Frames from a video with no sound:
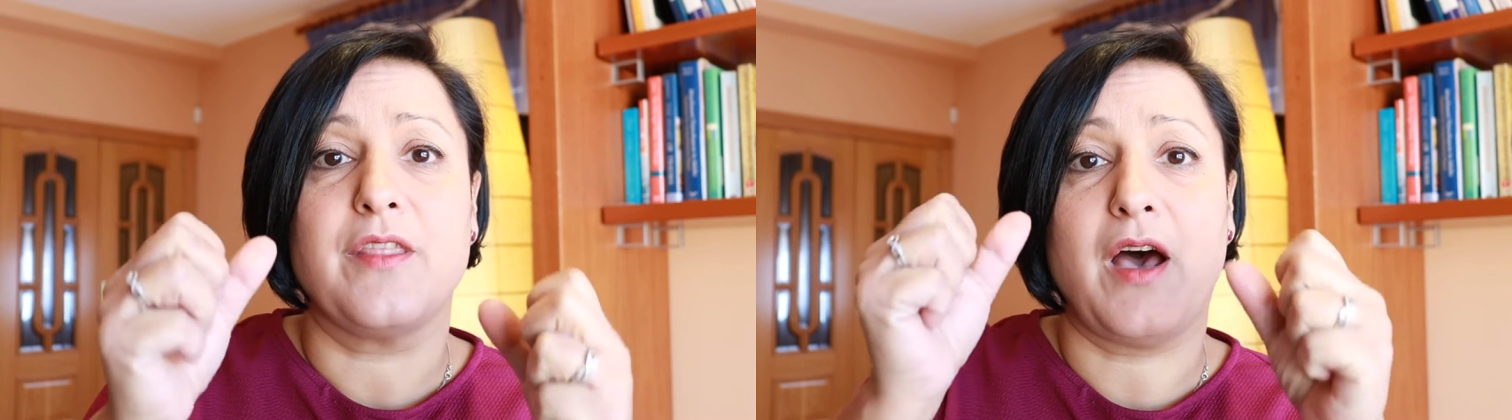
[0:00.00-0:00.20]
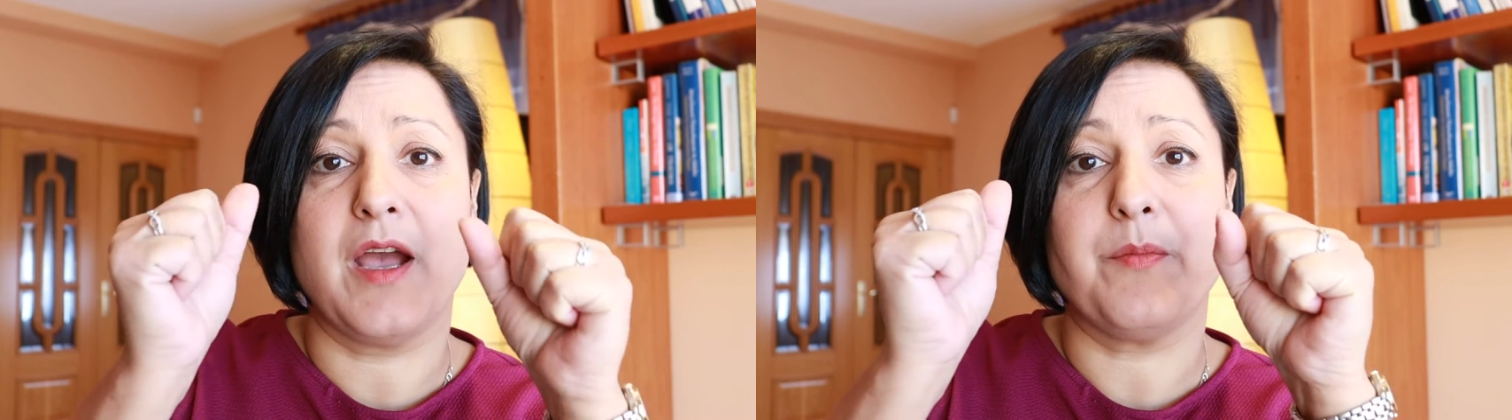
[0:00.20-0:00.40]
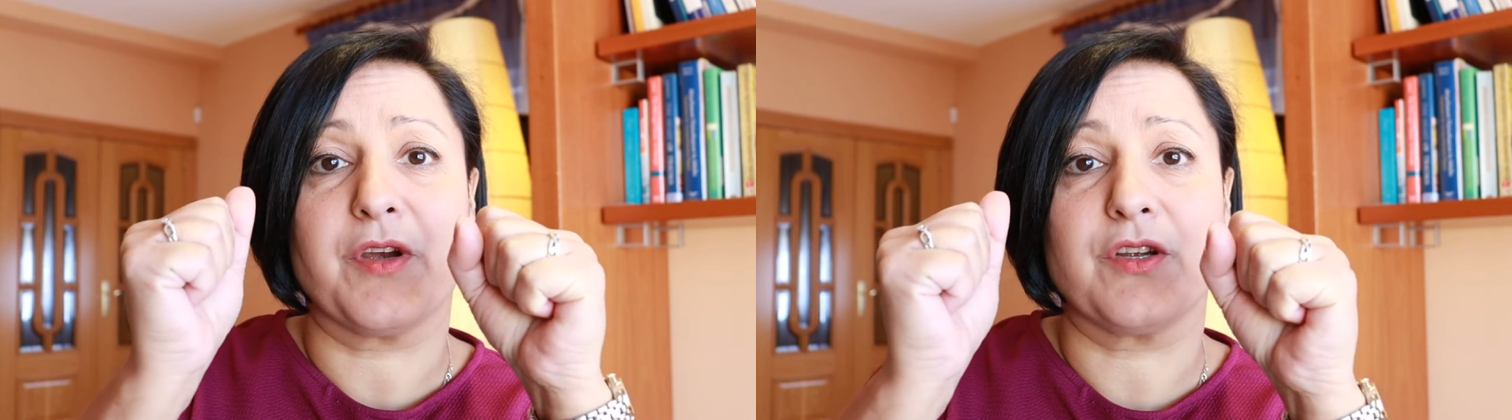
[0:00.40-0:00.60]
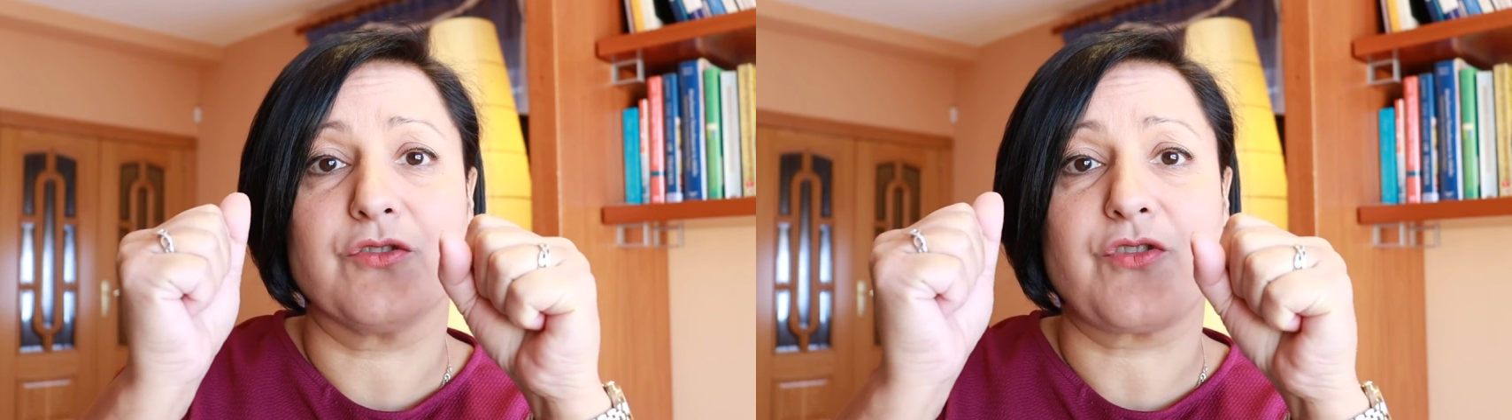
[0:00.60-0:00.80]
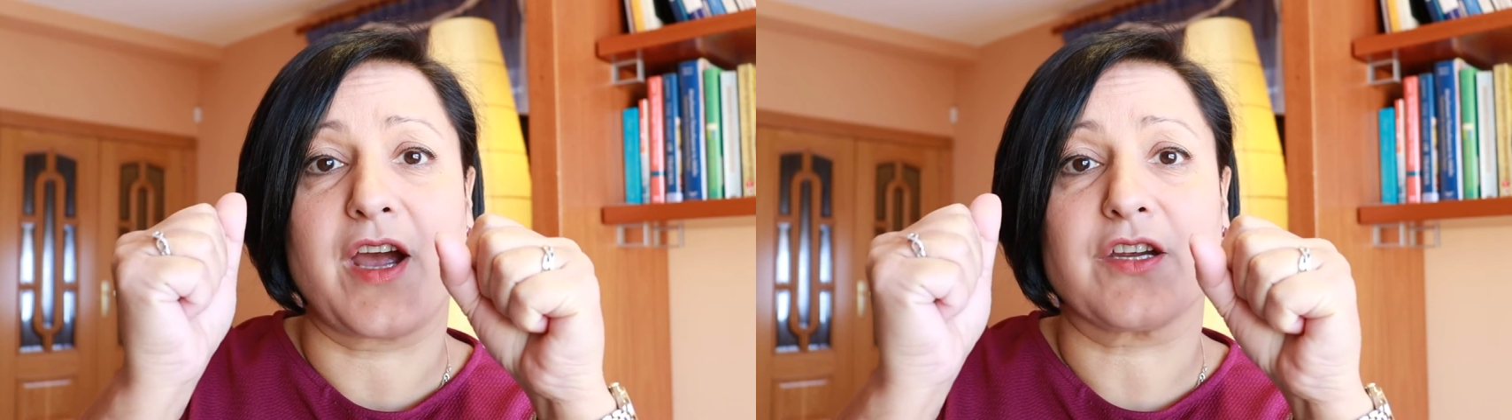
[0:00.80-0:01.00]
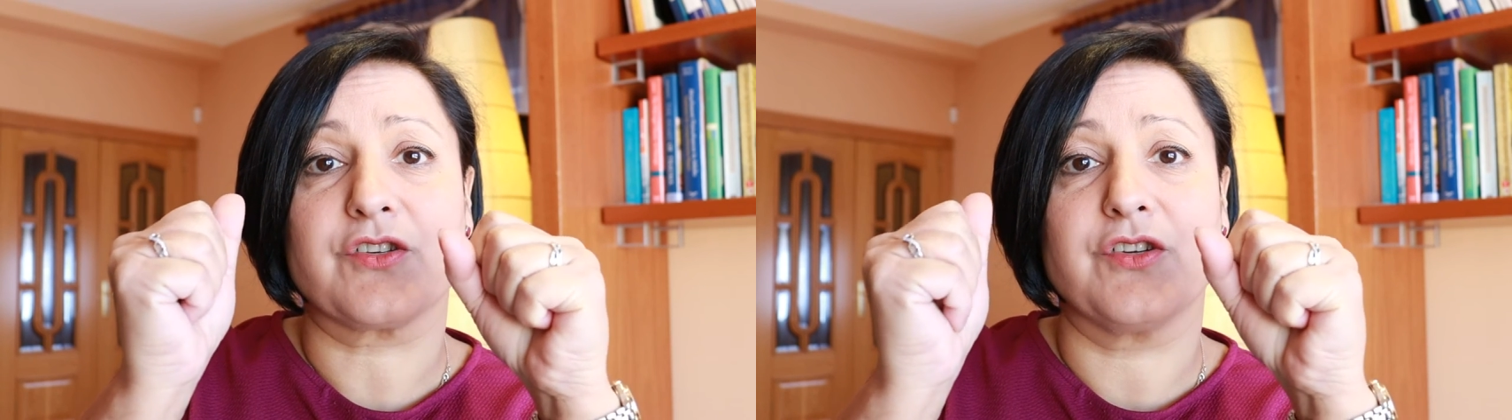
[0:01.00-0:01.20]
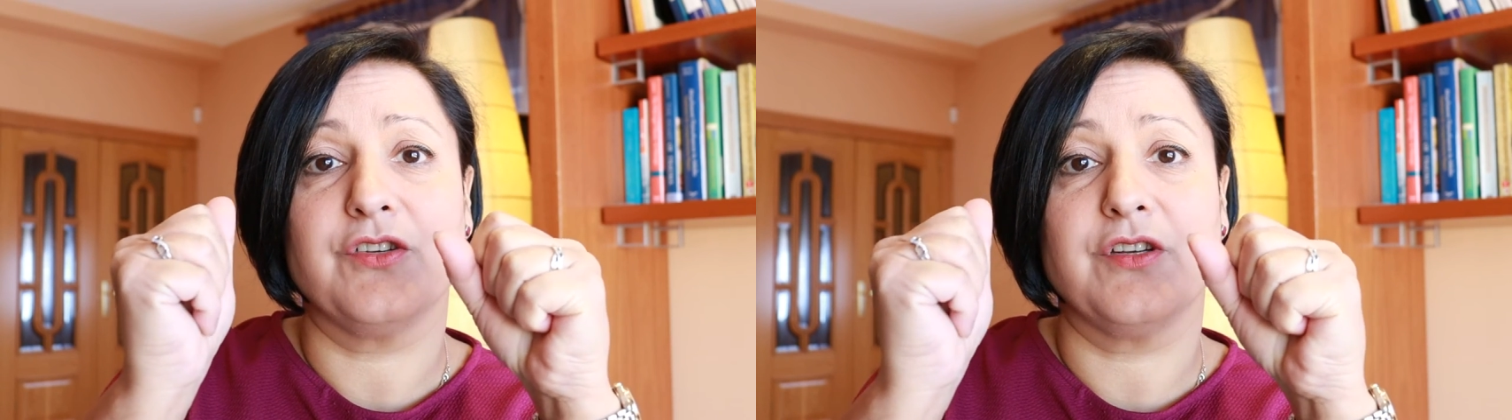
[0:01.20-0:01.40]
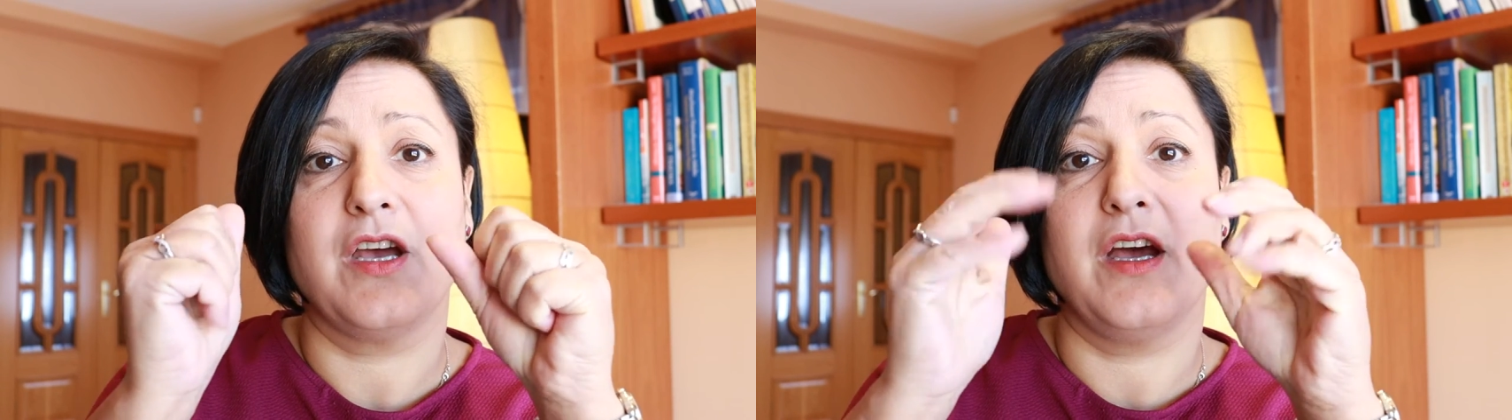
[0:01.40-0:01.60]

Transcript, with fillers: the hypercontraction